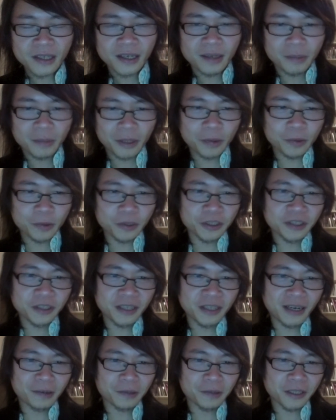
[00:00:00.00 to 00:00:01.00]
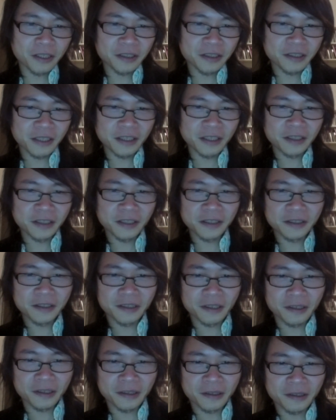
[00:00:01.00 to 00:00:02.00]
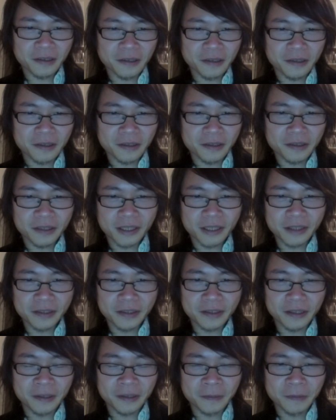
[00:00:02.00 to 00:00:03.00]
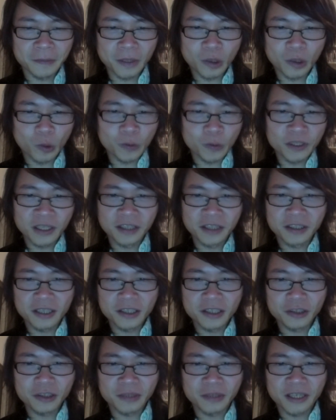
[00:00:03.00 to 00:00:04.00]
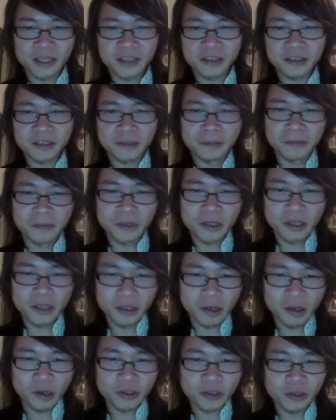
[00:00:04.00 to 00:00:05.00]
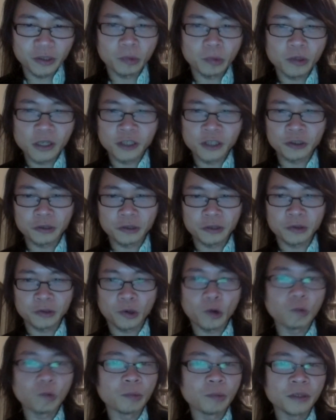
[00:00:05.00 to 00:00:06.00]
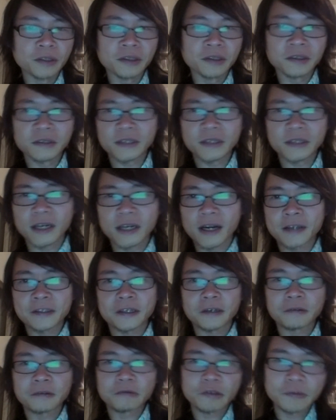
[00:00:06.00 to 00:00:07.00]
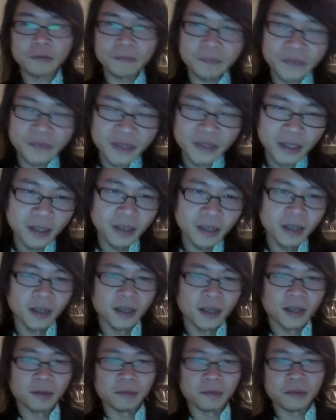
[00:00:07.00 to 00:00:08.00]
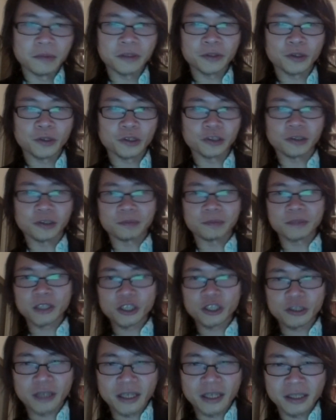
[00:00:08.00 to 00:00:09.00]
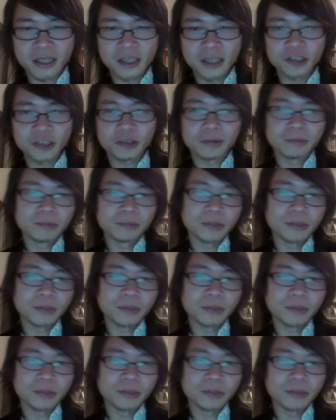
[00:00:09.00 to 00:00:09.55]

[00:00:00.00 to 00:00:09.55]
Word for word: But it must know that they uh, that um, organization has some a lot of pressure to open the archive because of digitization,